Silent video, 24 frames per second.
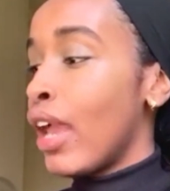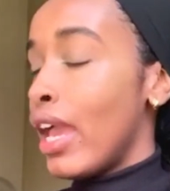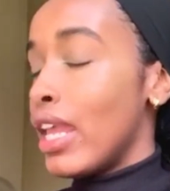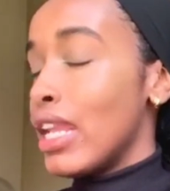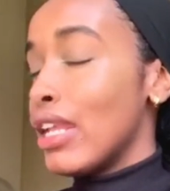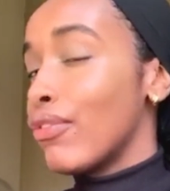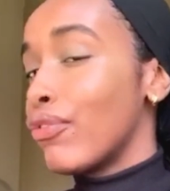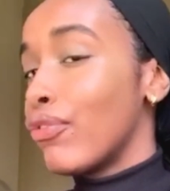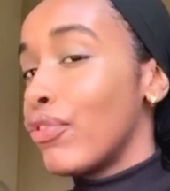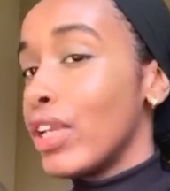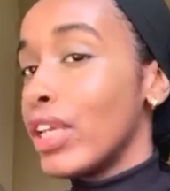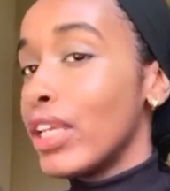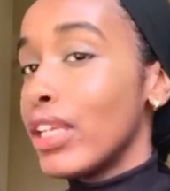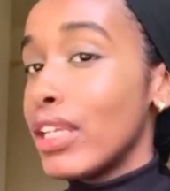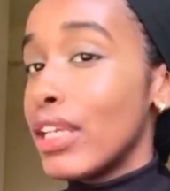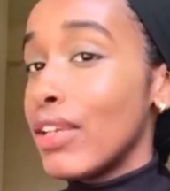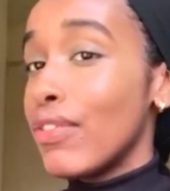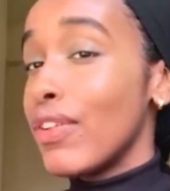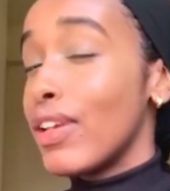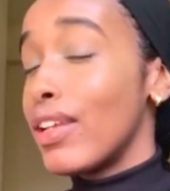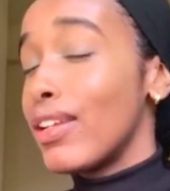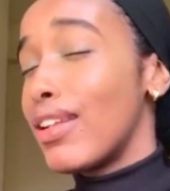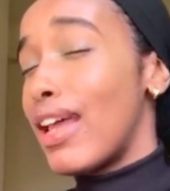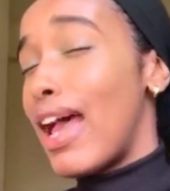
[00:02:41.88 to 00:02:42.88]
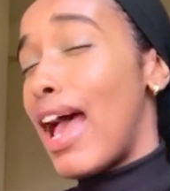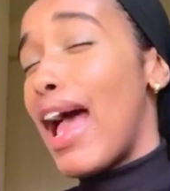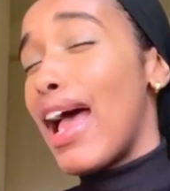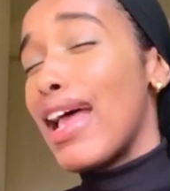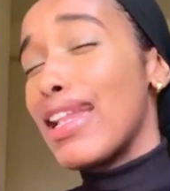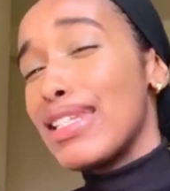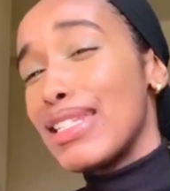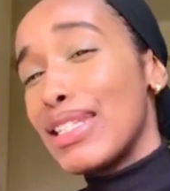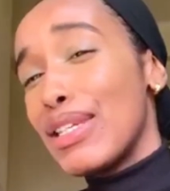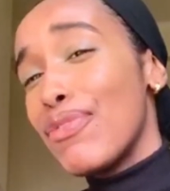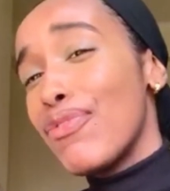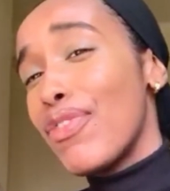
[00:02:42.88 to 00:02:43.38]
And, I'm feeling, if I'm,
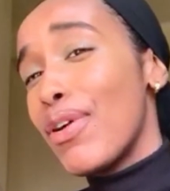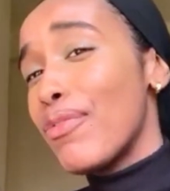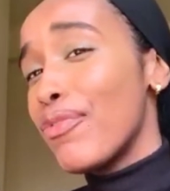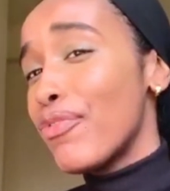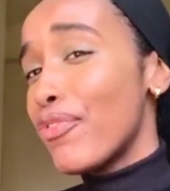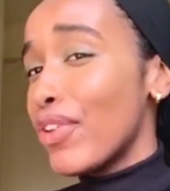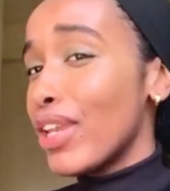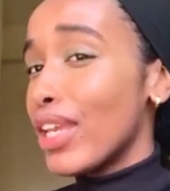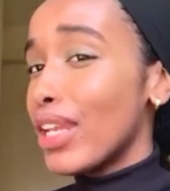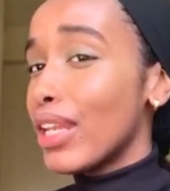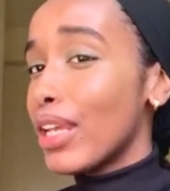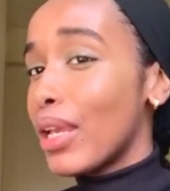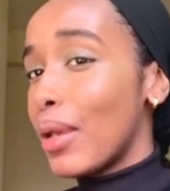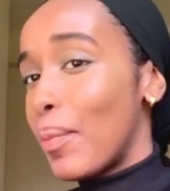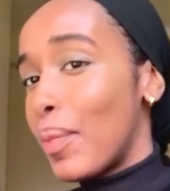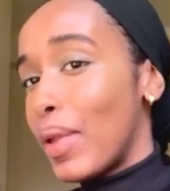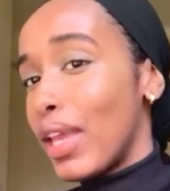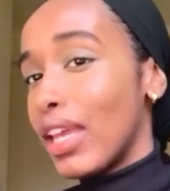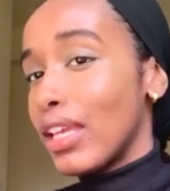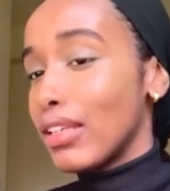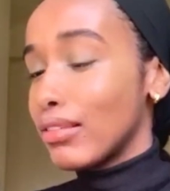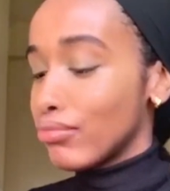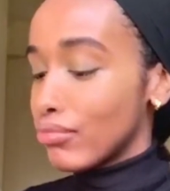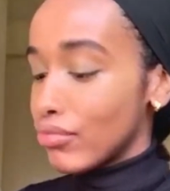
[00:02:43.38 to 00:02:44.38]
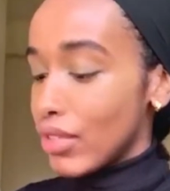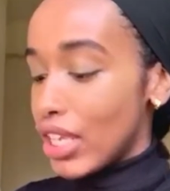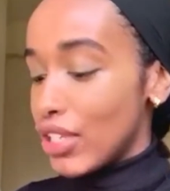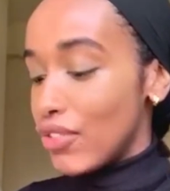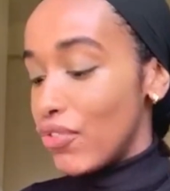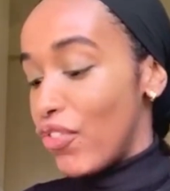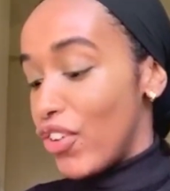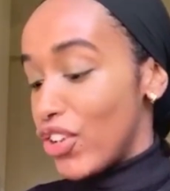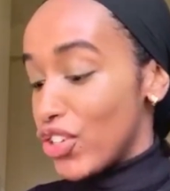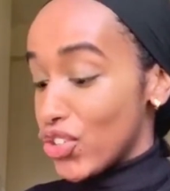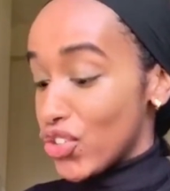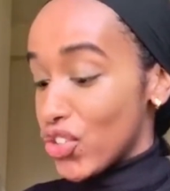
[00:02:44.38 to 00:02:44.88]
and if I'm feeling a bit
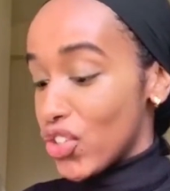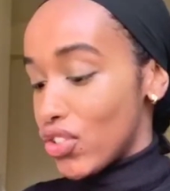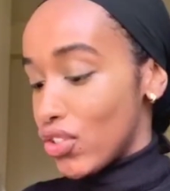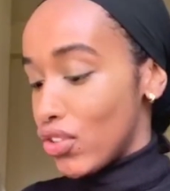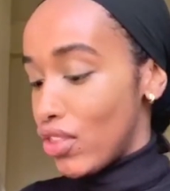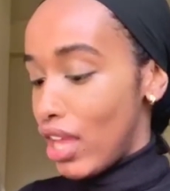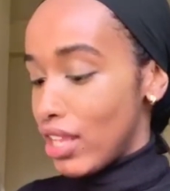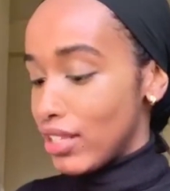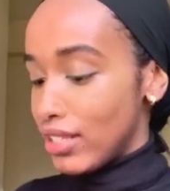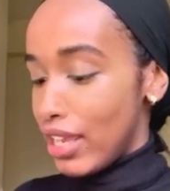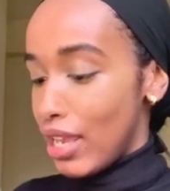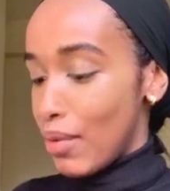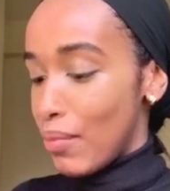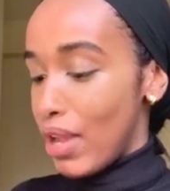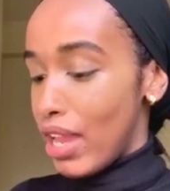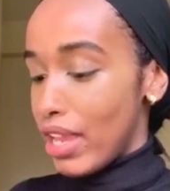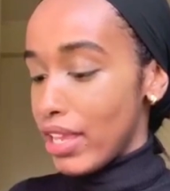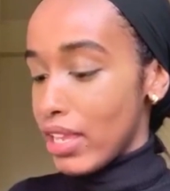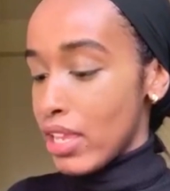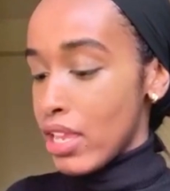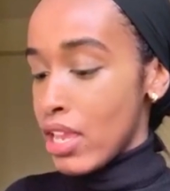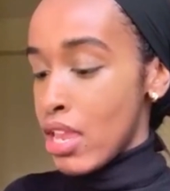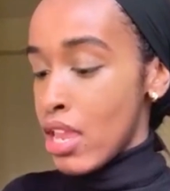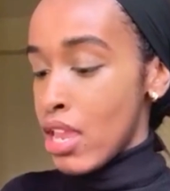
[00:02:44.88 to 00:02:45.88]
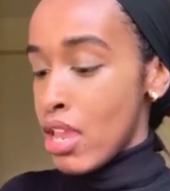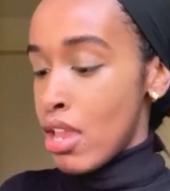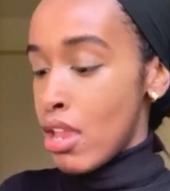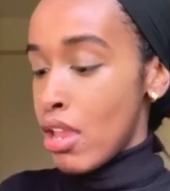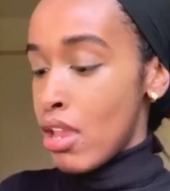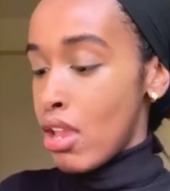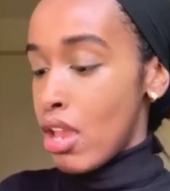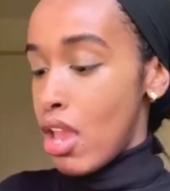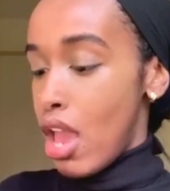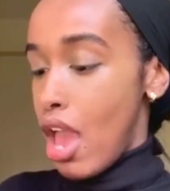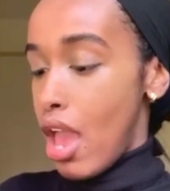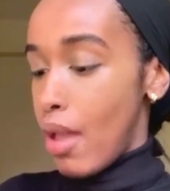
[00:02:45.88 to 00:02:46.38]
adventurous on that day, I might
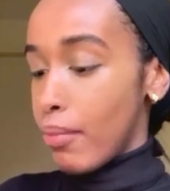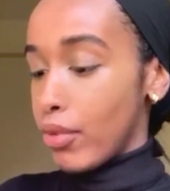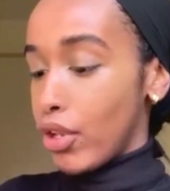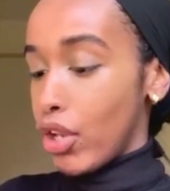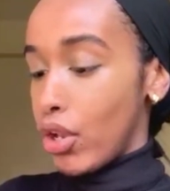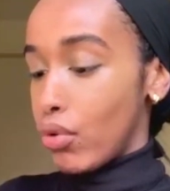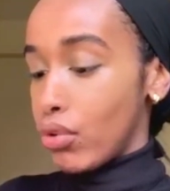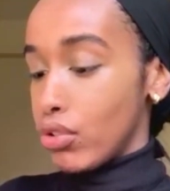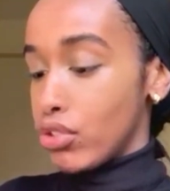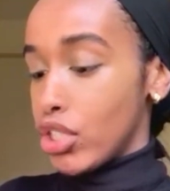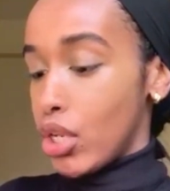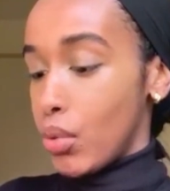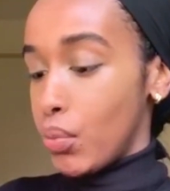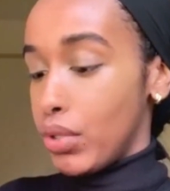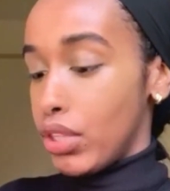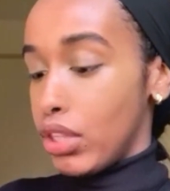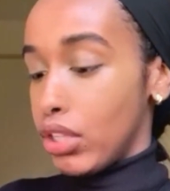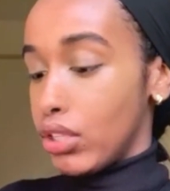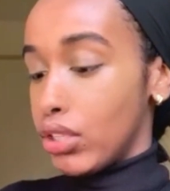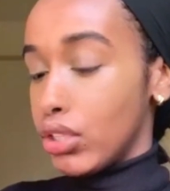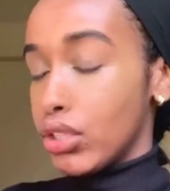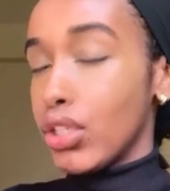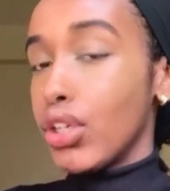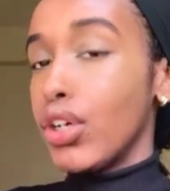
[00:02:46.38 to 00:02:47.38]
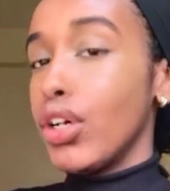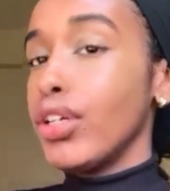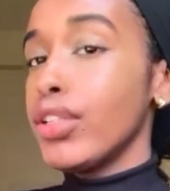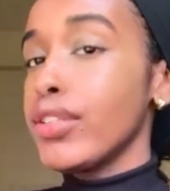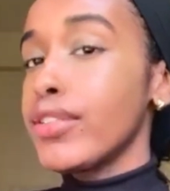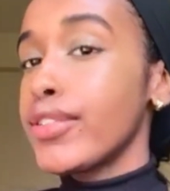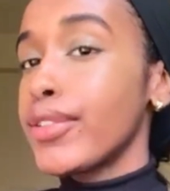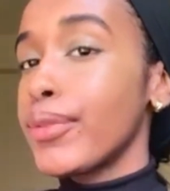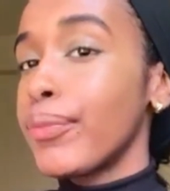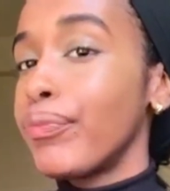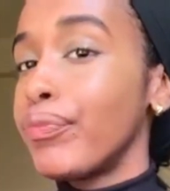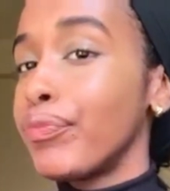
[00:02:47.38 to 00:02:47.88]
um, go on top with a
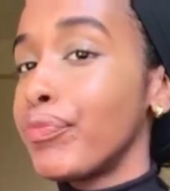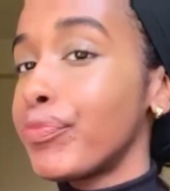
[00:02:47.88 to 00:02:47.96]
gloss,